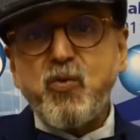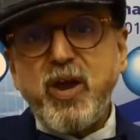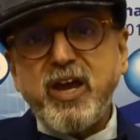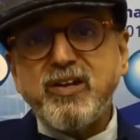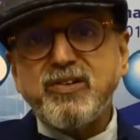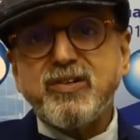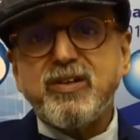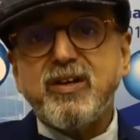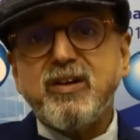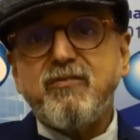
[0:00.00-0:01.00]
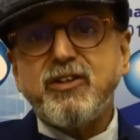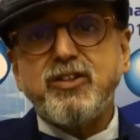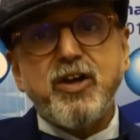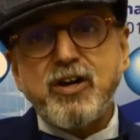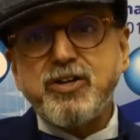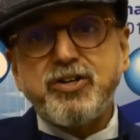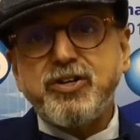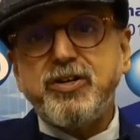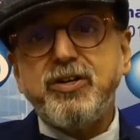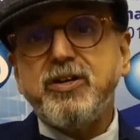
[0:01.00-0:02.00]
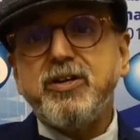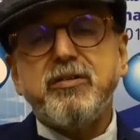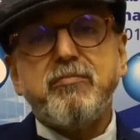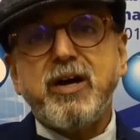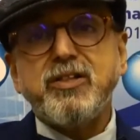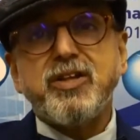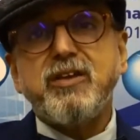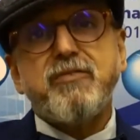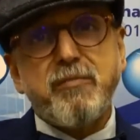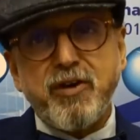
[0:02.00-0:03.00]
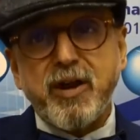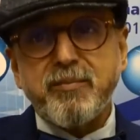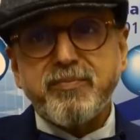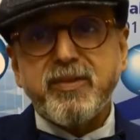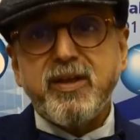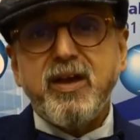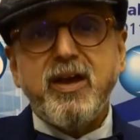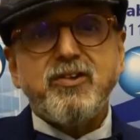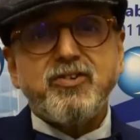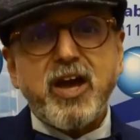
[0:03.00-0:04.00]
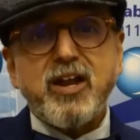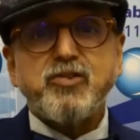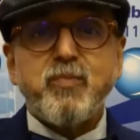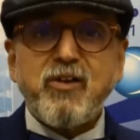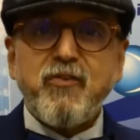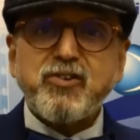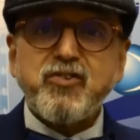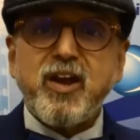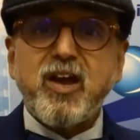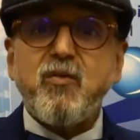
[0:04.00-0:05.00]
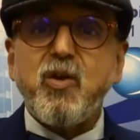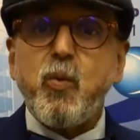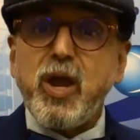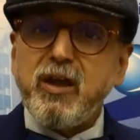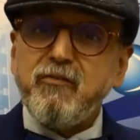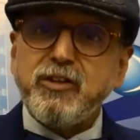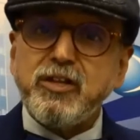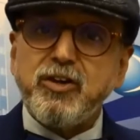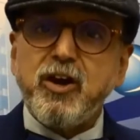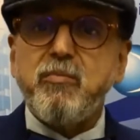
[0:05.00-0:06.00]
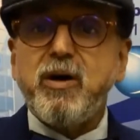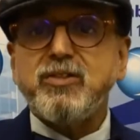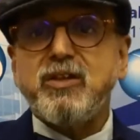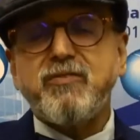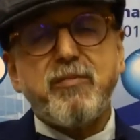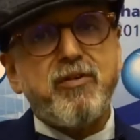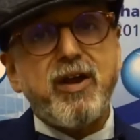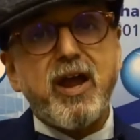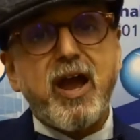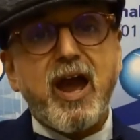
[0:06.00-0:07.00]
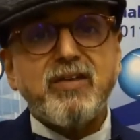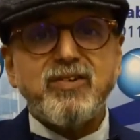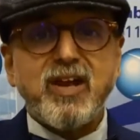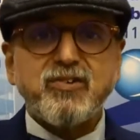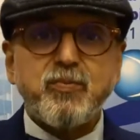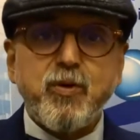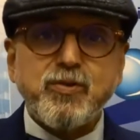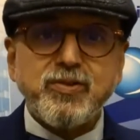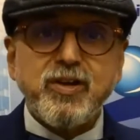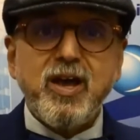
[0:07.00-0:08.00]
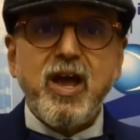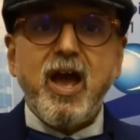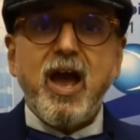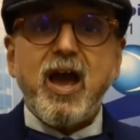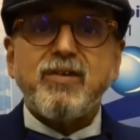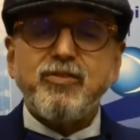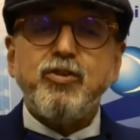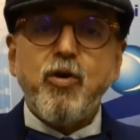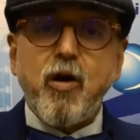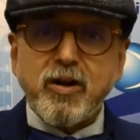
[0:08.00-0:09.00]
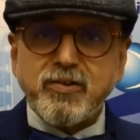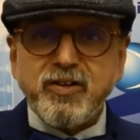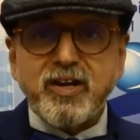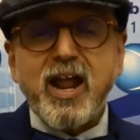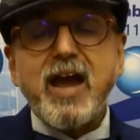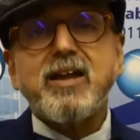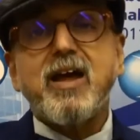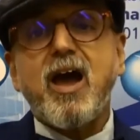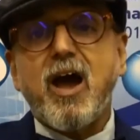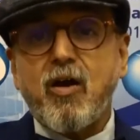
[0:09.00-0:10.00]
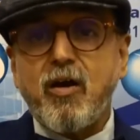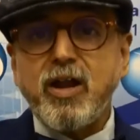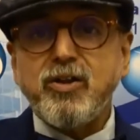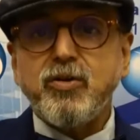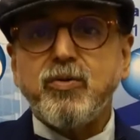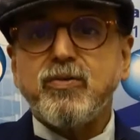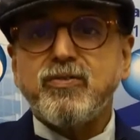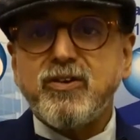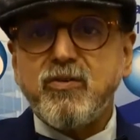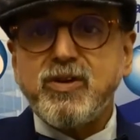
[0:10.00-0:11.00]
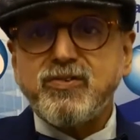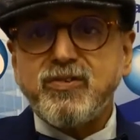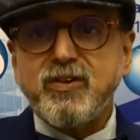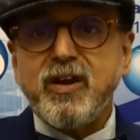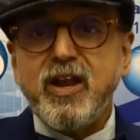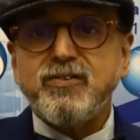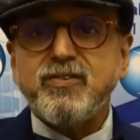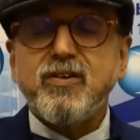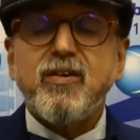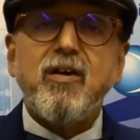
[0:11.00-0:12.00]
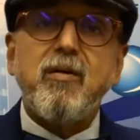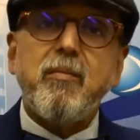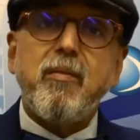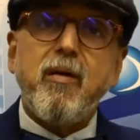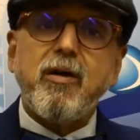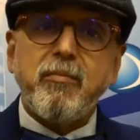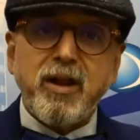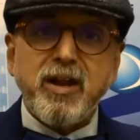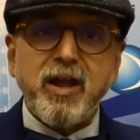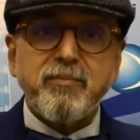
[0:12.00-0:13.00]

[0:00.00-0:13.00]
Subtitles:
weakens for the third month in February. China's manufacturing recovery weakened for the third month in February as it exports as new orders decline, according to surveys released on Monday.